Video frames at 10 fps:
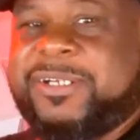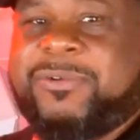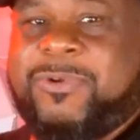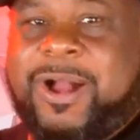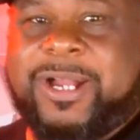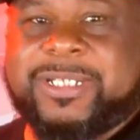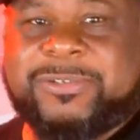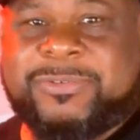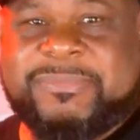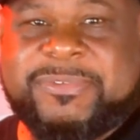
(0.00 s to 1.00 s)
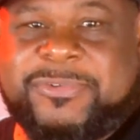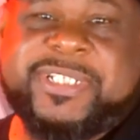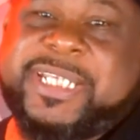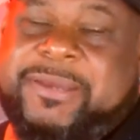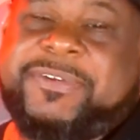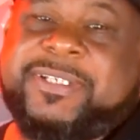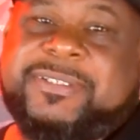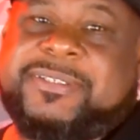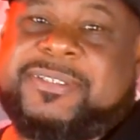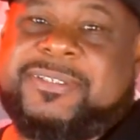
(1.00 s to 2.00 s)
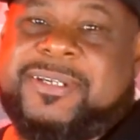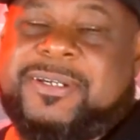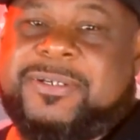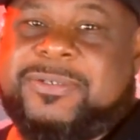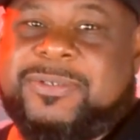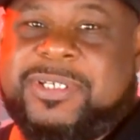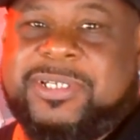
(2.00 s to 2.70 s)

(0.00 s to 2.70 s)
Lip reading: of The Rock, Chris Evans, you know.